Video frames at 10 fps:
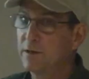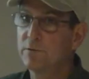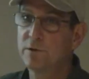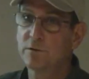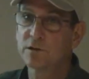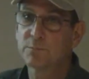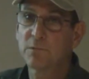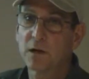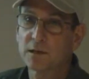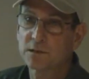do use
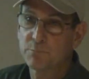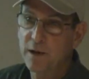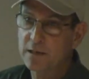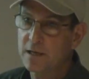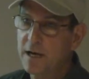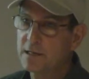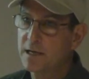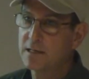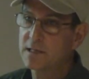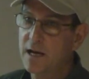uh, some
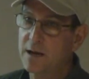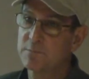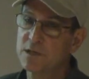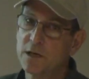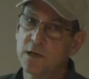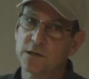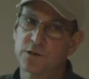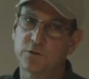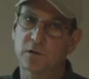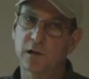pectinase enzymes
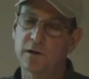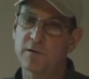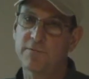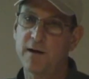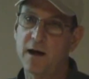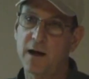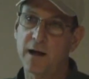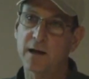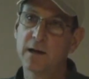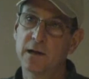to
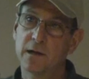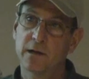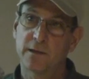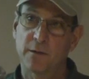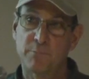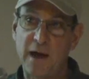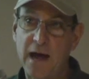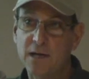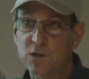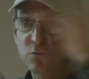clarify the
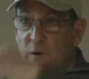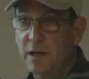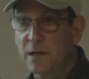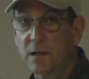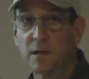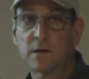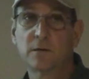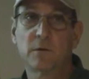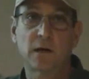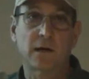back sweetened
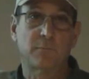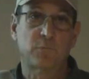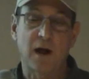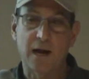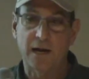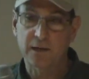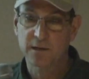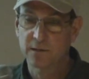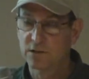uh, product.